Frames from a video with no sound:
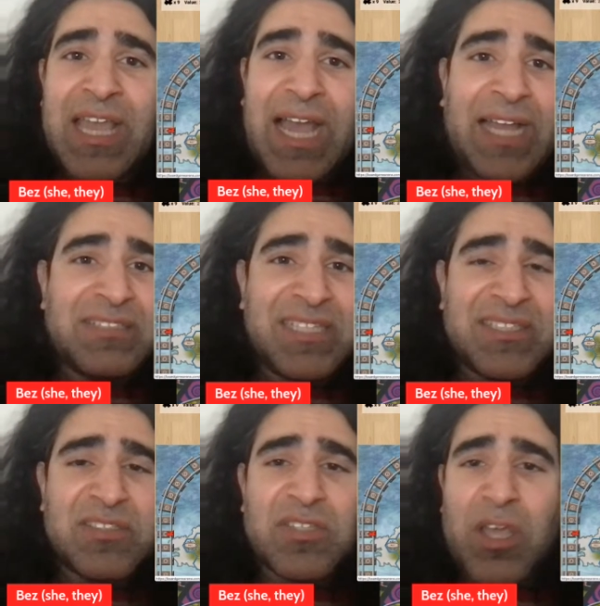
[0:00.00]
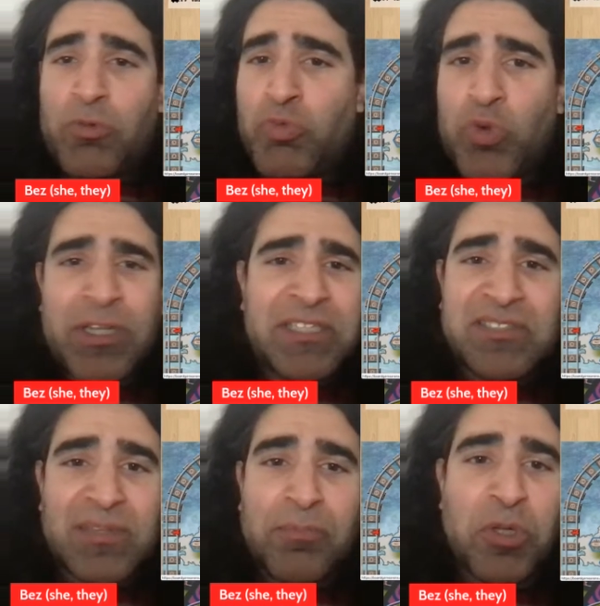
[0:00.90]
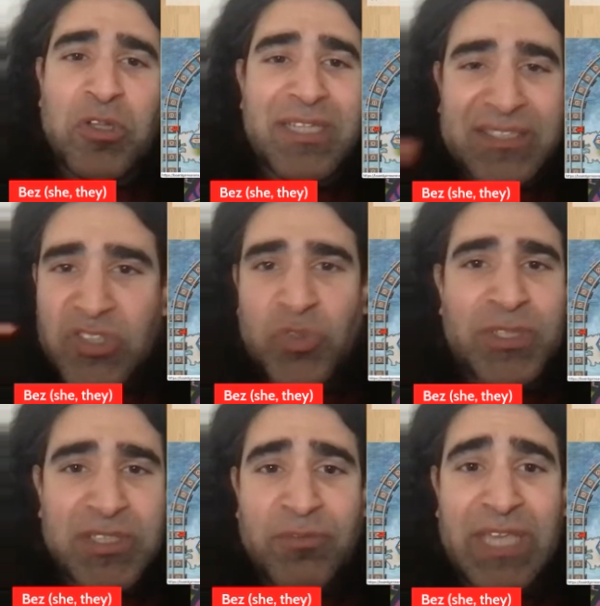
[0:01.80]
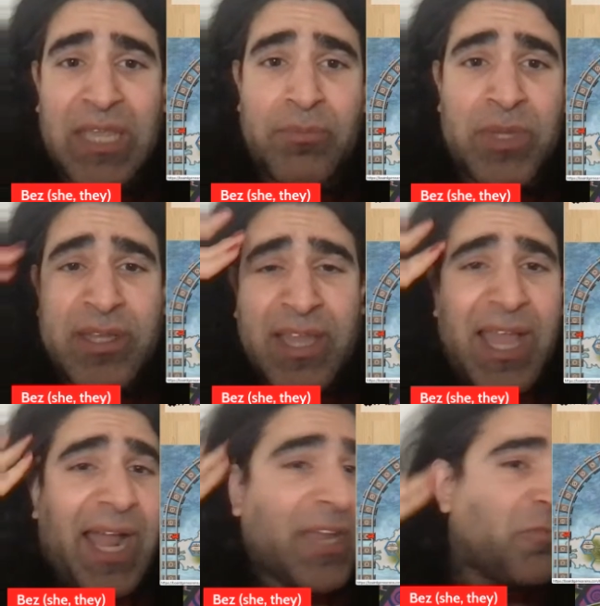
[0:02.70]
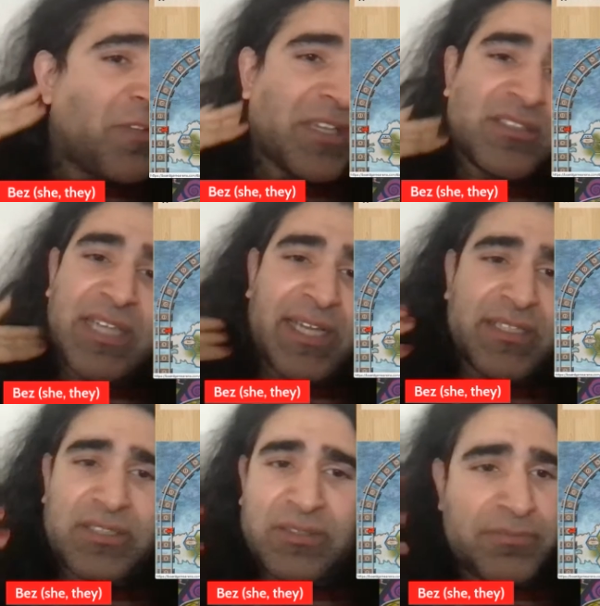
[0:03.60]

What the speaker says: And it's a really simple, intuitive game. I think that